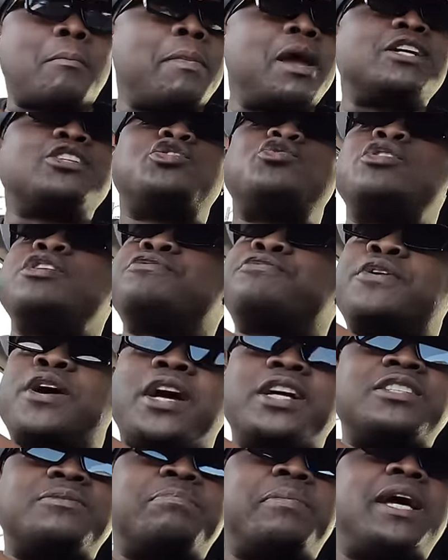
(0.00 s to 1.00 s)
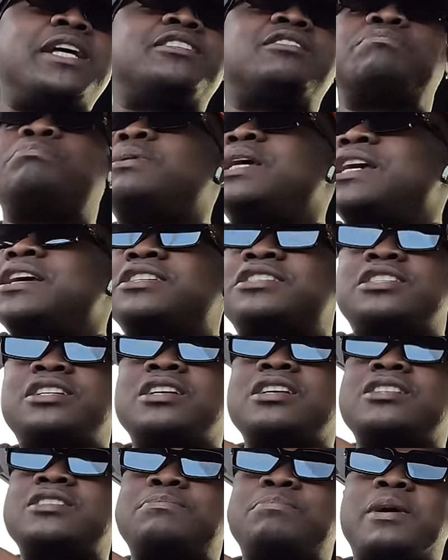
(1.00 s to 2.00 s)
best rivers, best
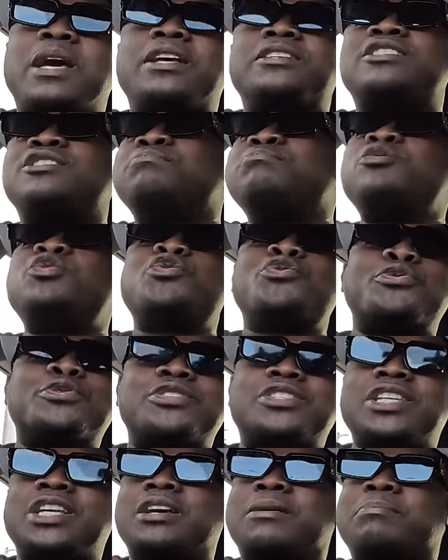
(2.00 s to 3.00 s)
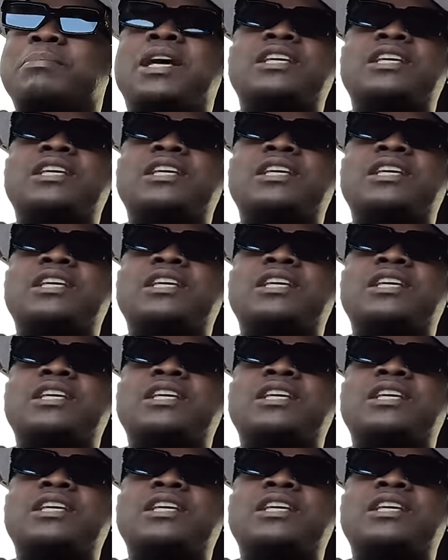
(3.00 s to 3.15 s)
beaches, best music,